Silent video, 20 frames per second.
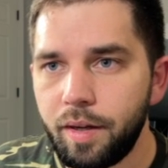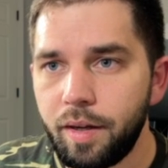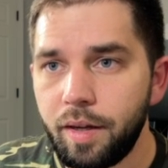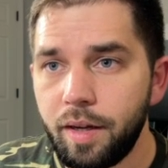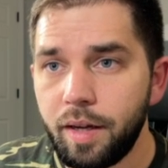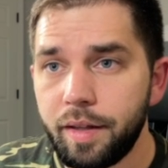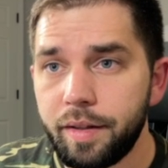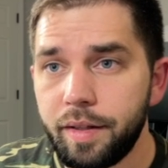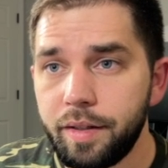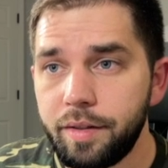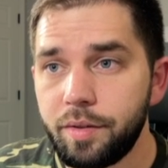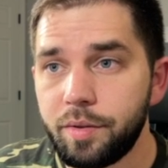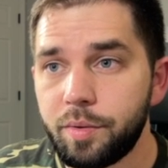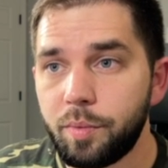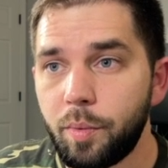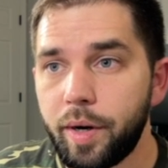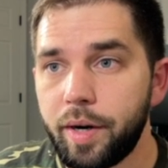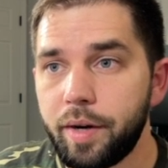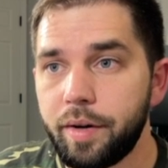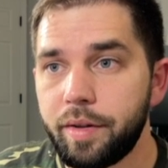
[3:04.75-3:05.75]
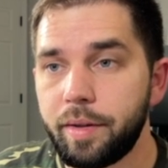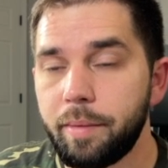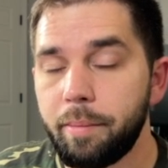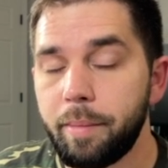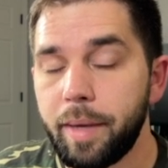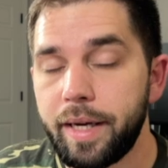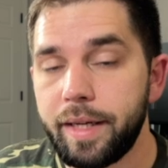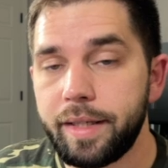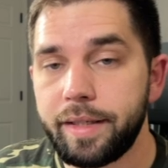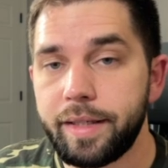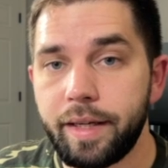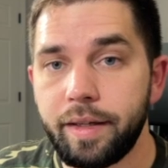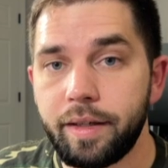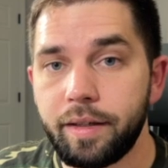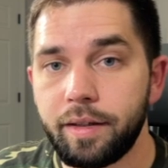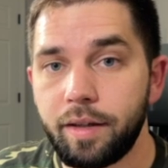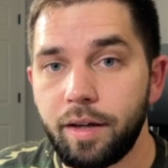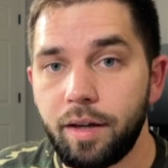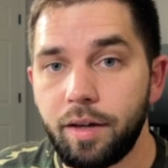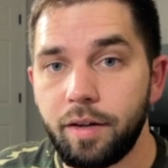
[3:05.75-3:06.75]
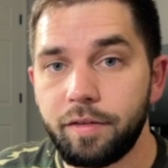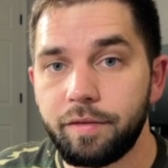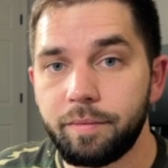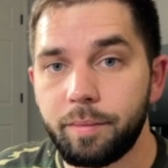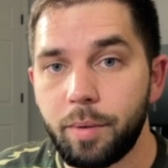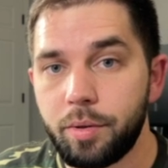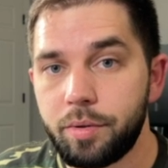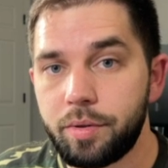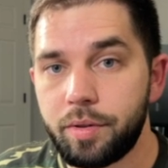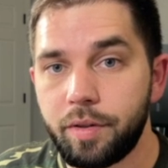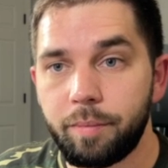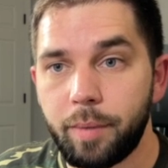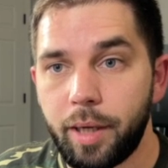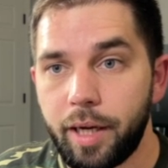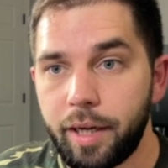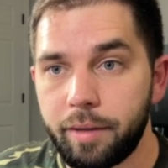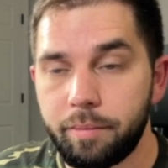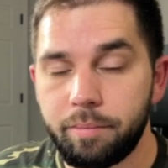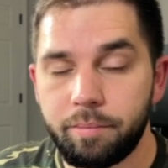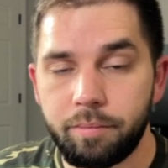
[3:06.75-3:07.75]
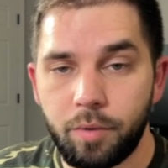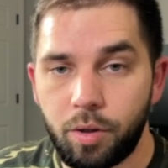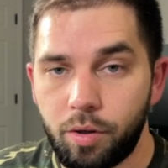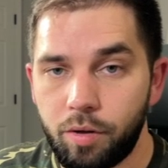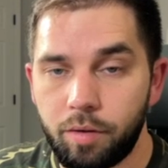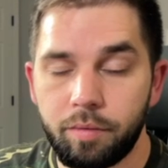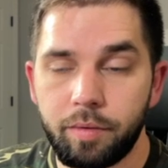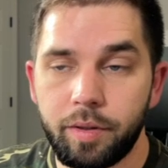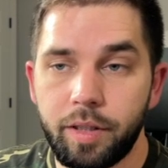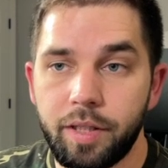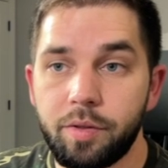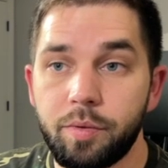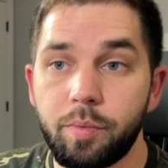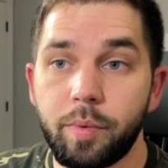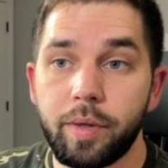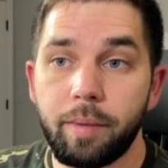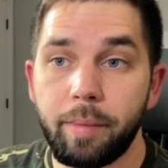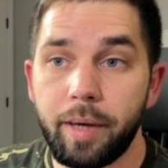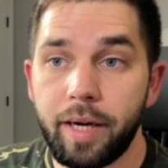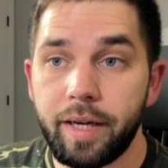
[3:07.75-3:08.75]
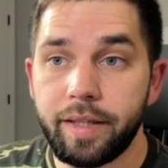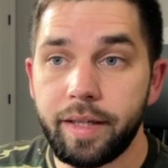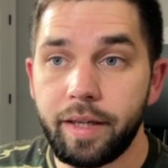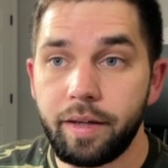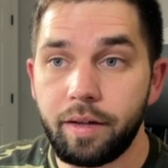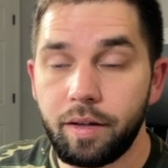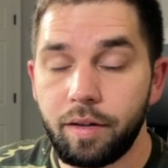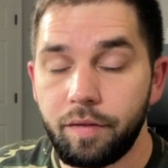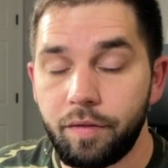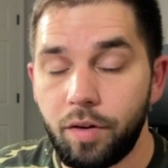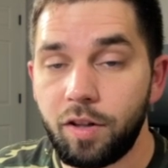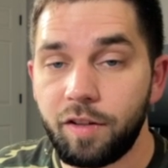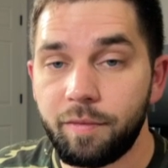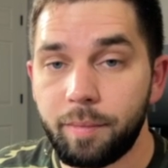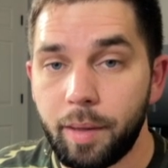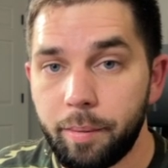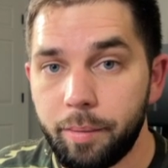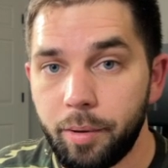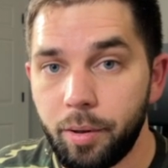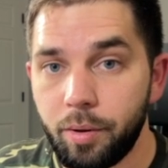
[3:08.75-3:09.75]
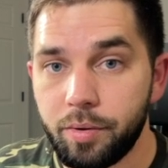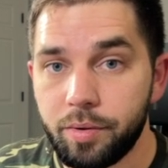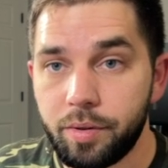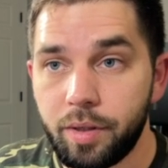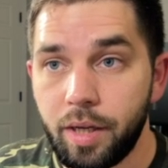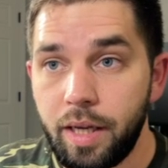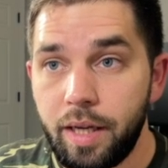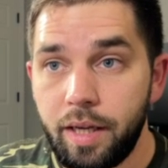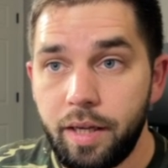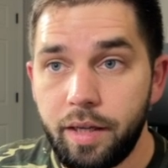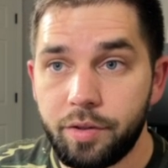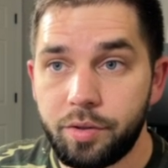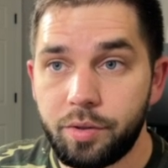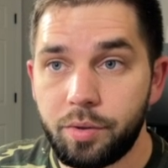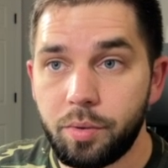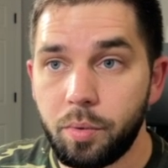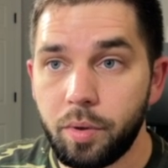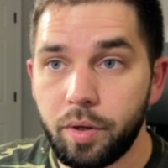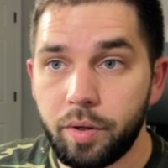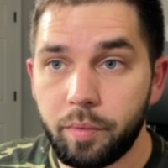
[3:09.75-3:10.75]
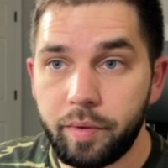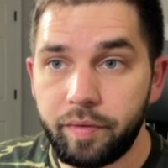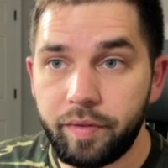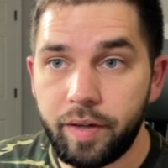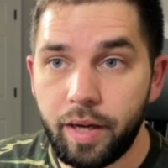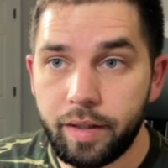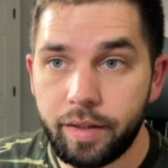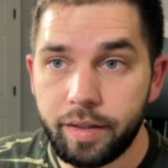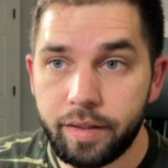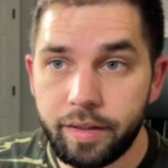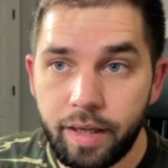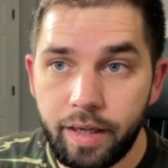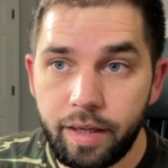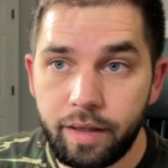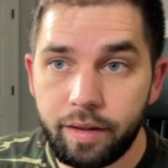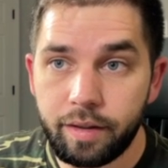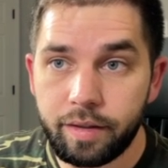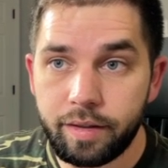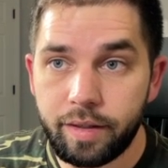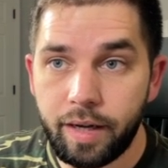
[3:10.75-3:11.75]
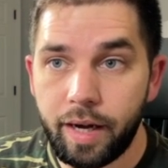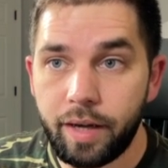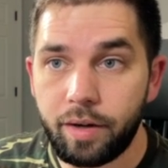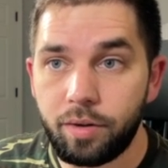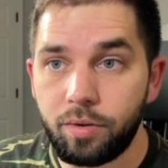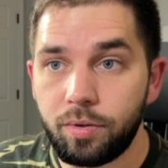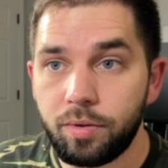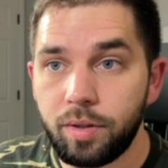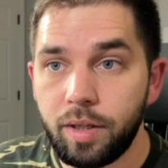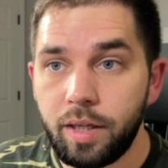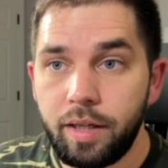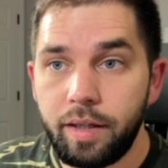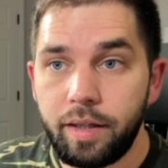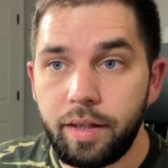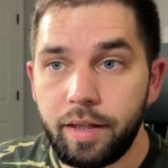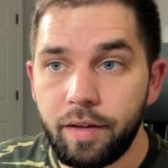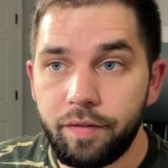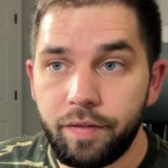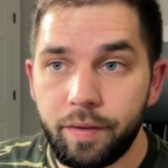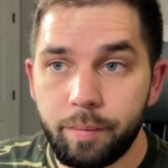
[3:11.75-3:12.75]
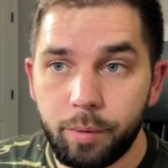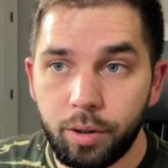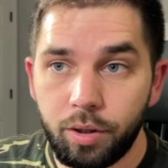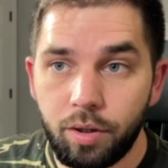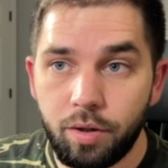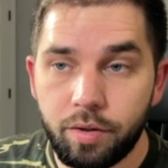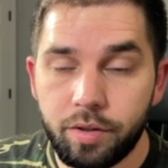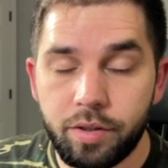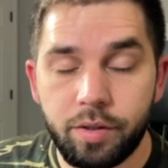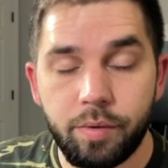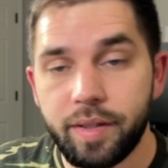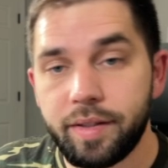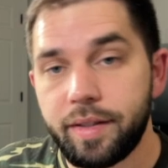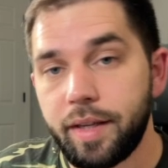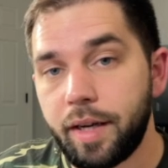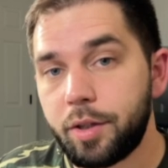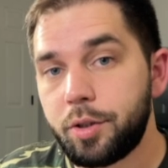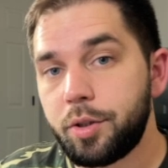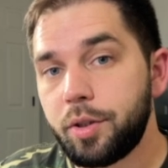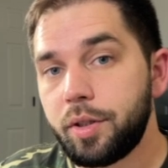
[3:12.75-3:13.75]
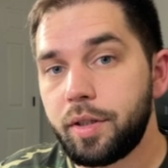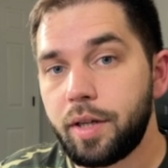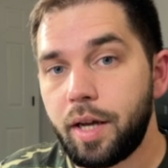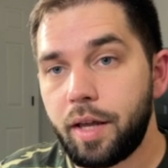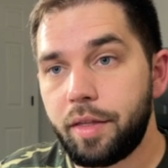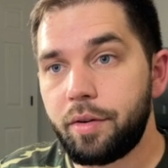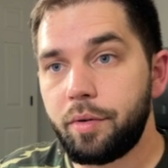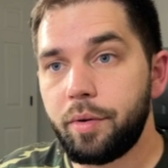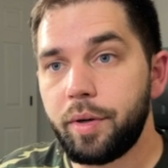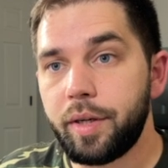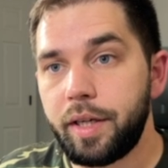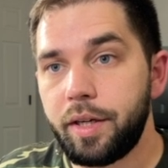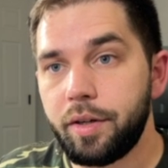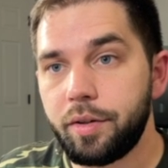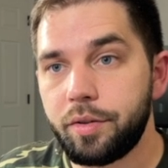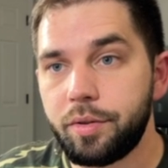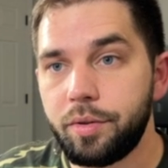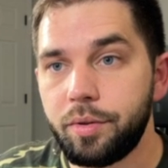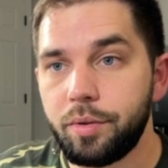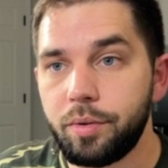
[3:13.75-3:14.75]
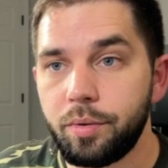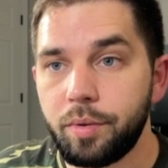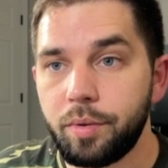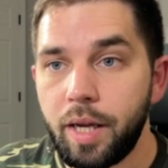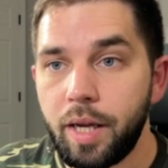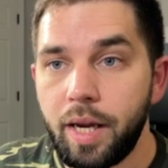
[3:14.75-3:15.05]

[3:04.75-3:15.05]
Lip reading: This is where the metadata of this is where the metadata of all of my posts is stored. We've got the date, the title. If it belongs to a section, I throw it in here too.